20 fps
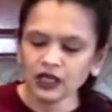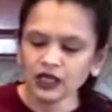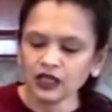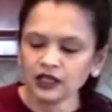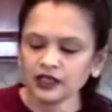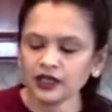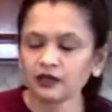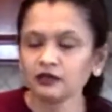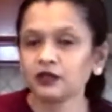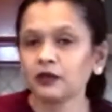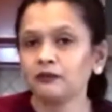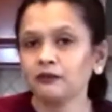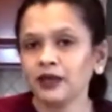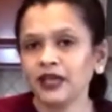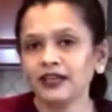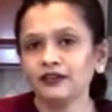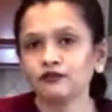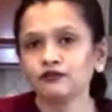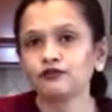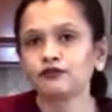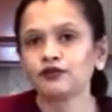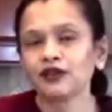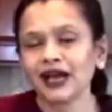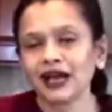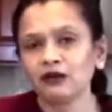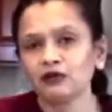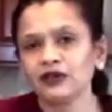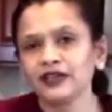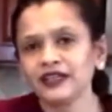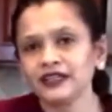Now the main
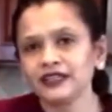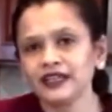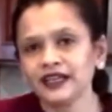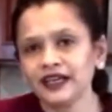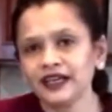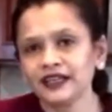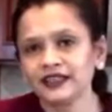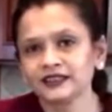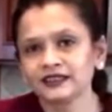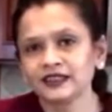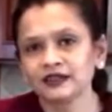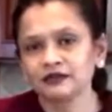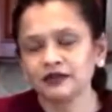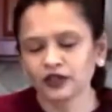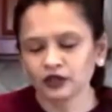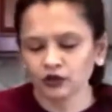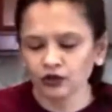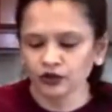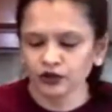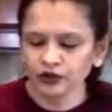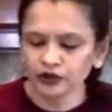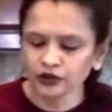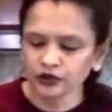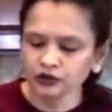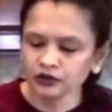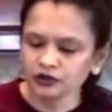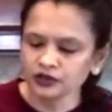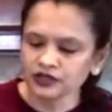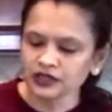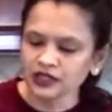flour ingredients that we are going to
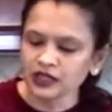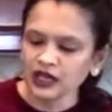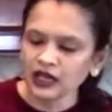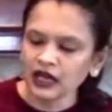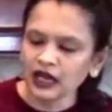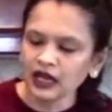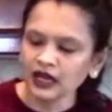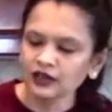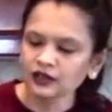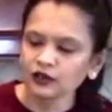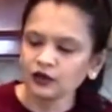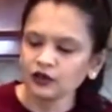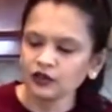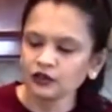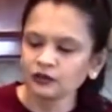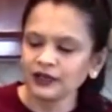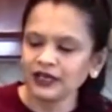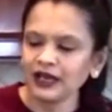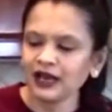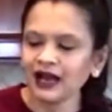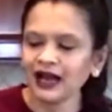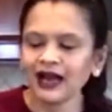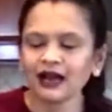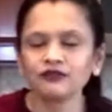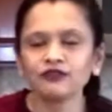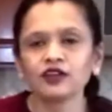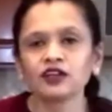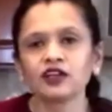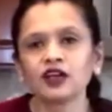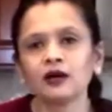use are going to be
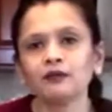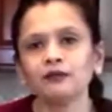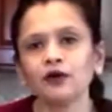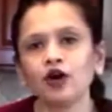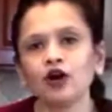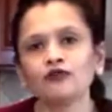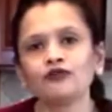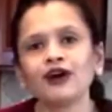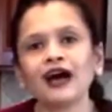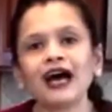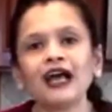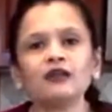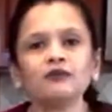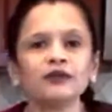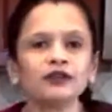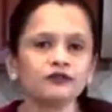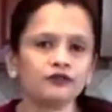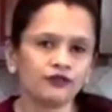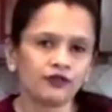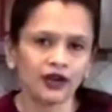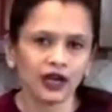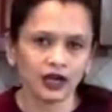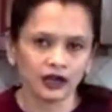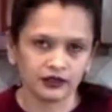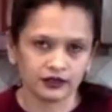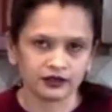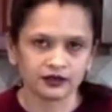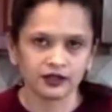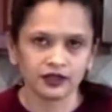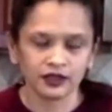1/2 cup of almond flour
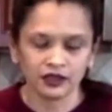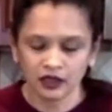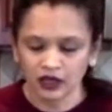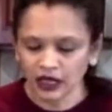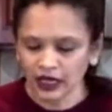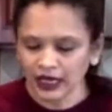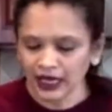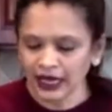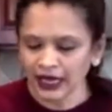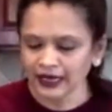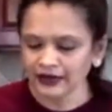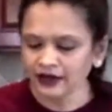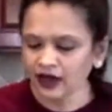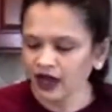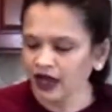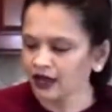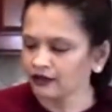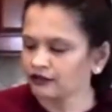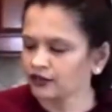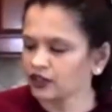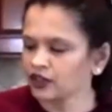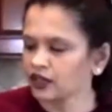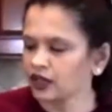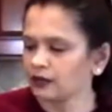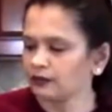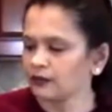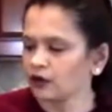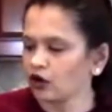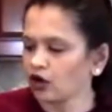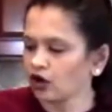and 1/2
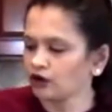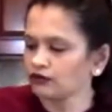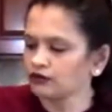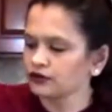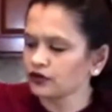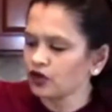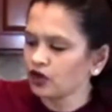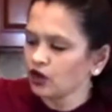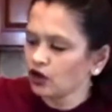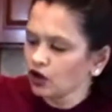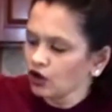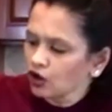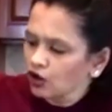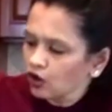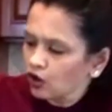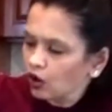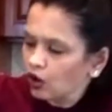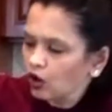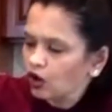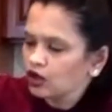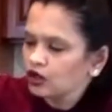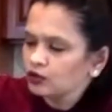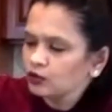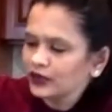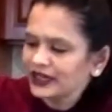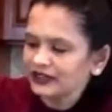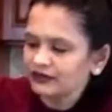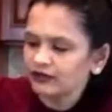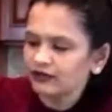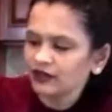cup of whole
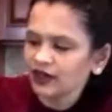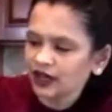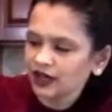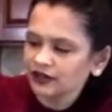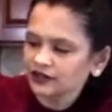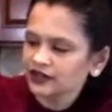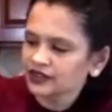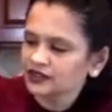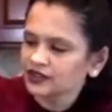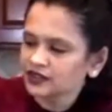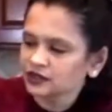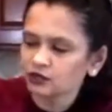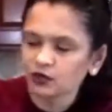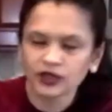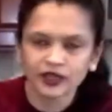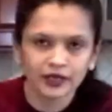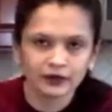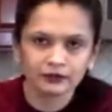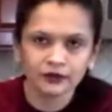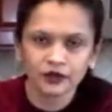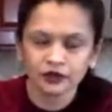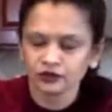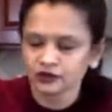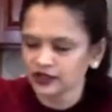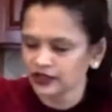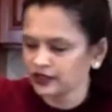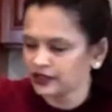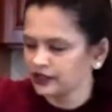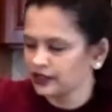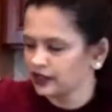wheat flour. This is what I'm
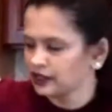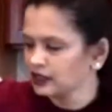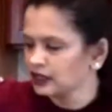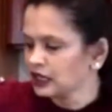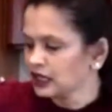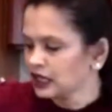using here.